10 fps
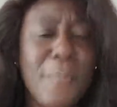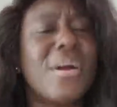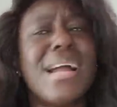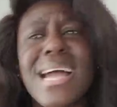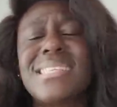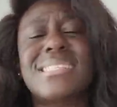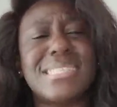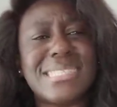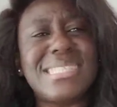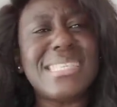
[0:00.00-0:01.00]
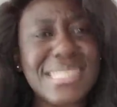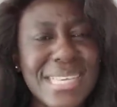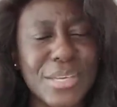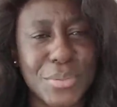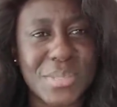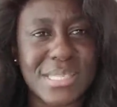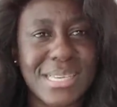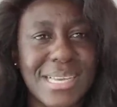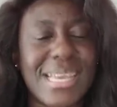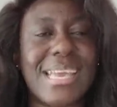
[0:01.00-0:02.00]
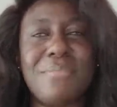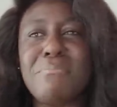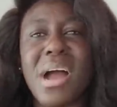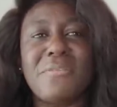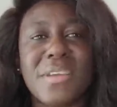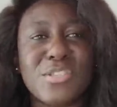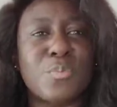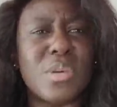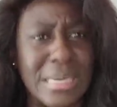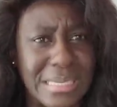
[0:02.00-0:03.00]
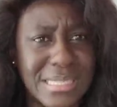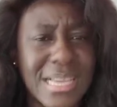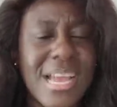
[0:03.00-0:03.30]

But guys, the details in Marvin's words,